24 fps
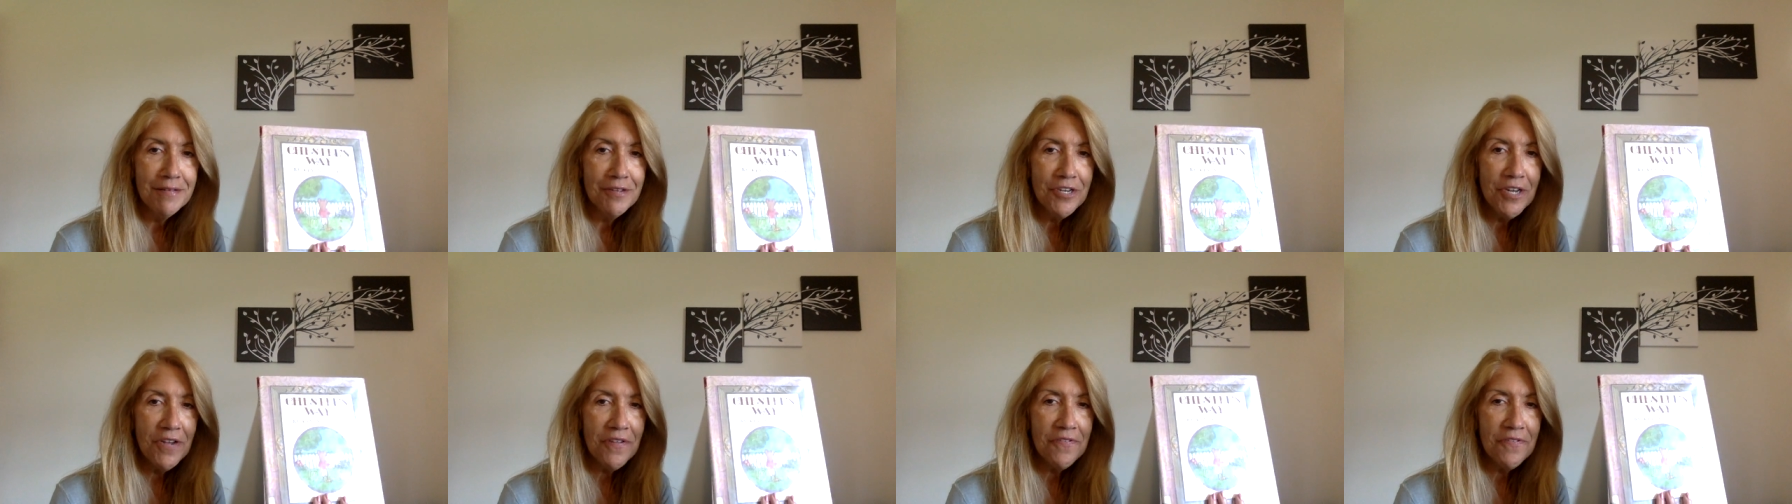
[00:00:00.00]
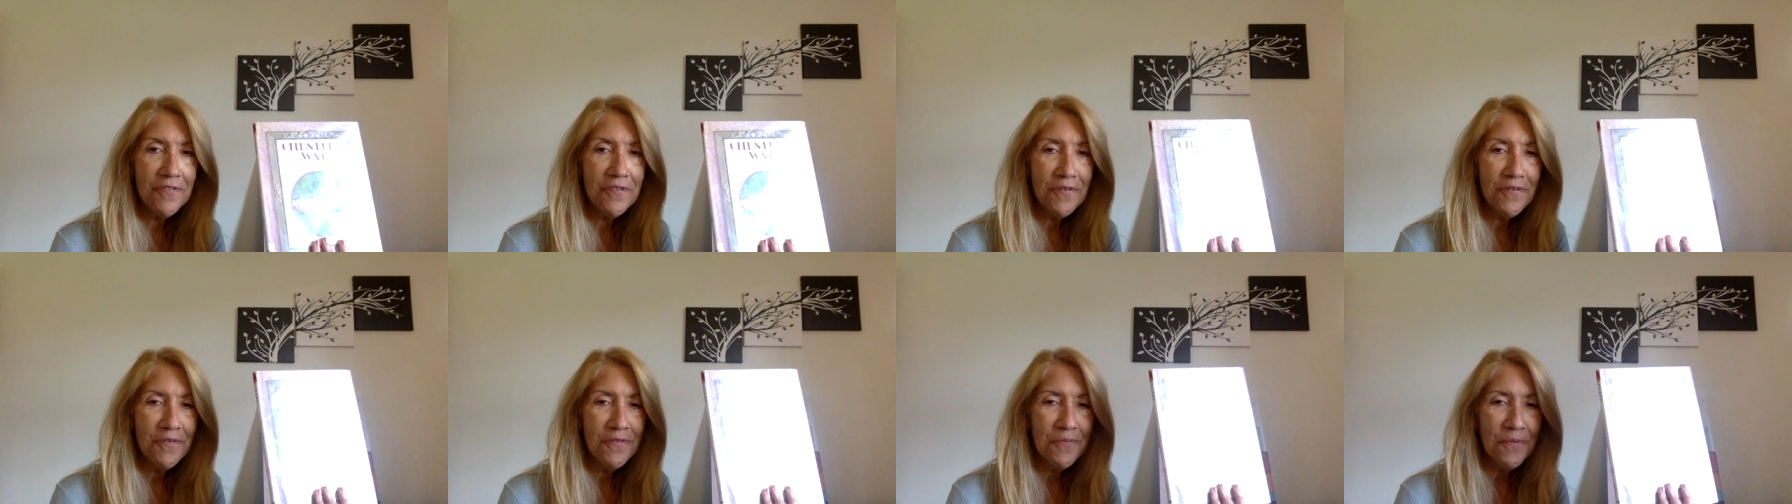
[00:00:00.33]

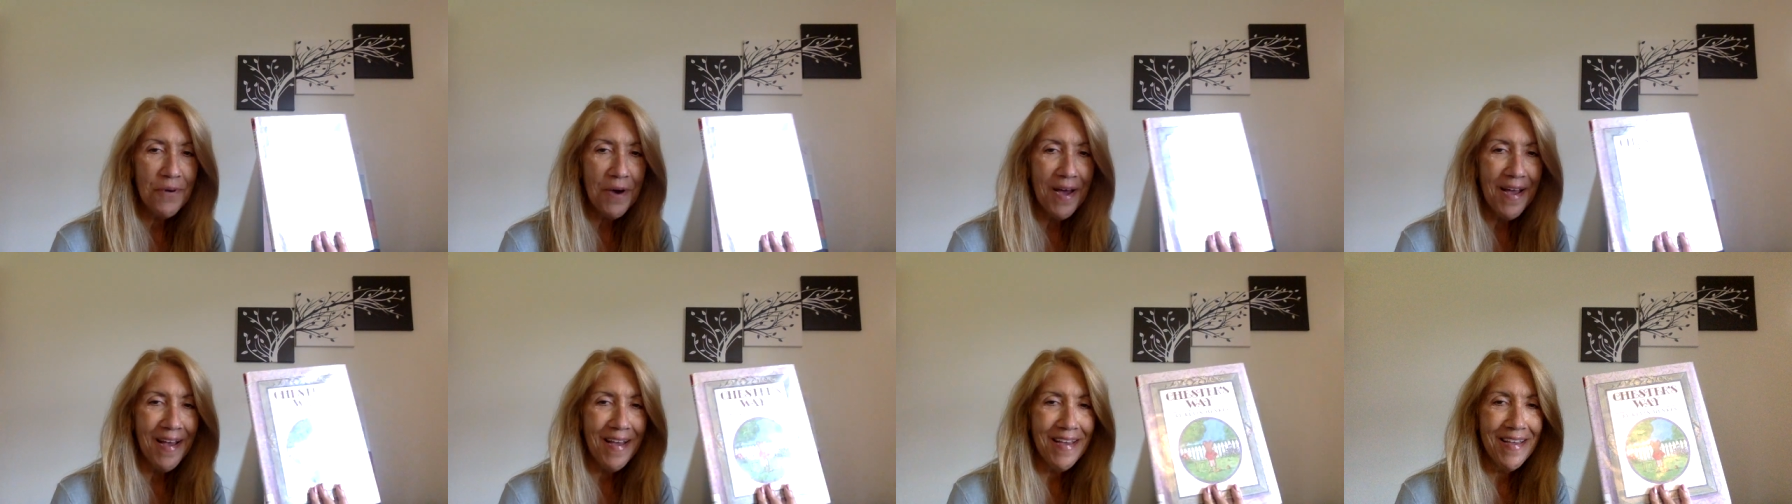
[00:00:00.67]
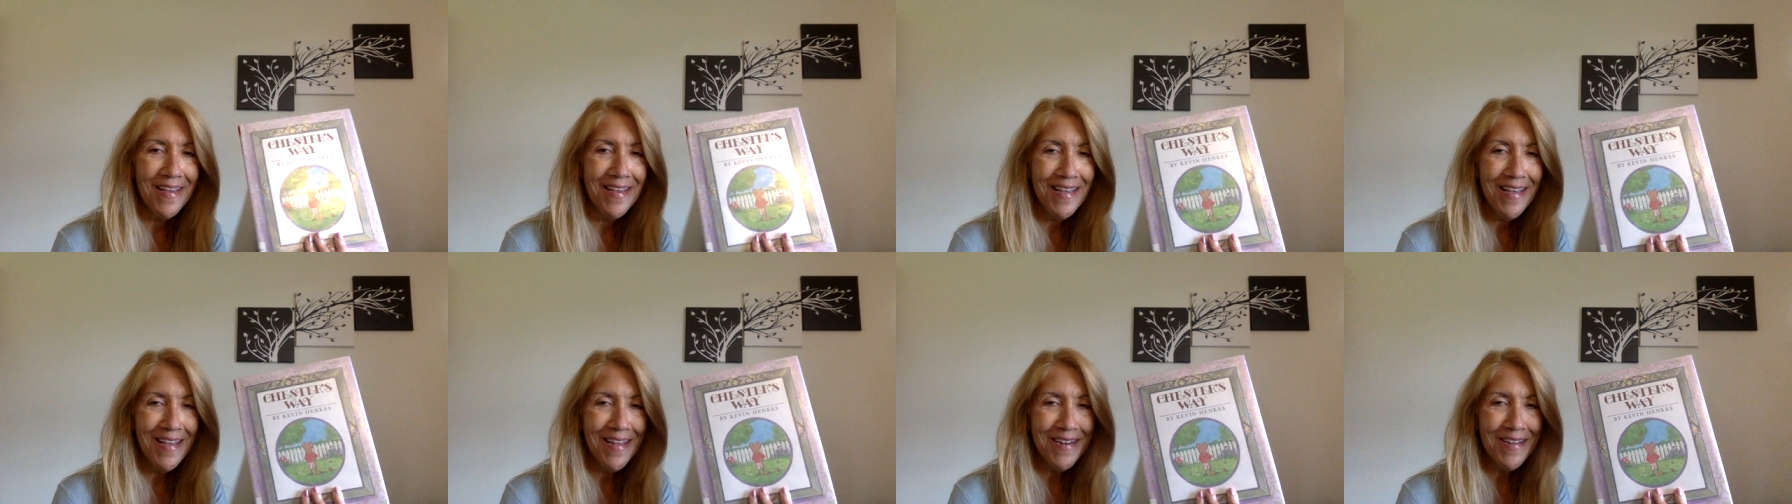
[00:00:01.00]
Chester's Way,
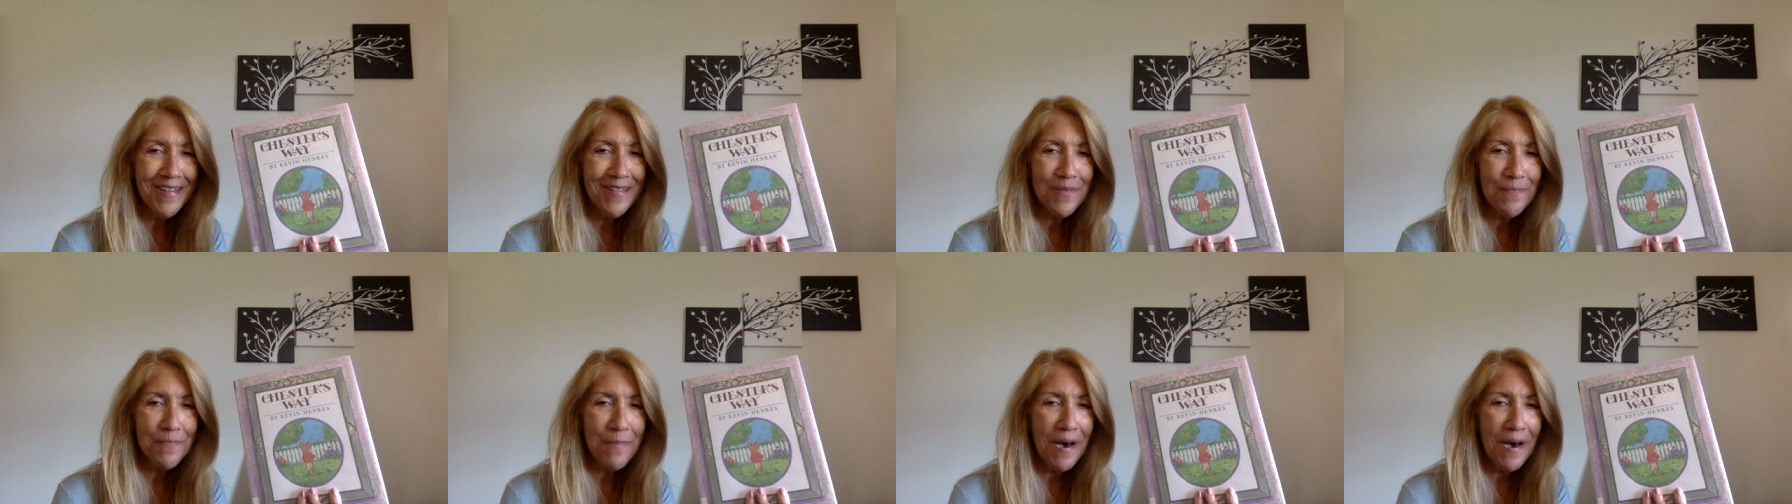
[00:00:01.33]
and it's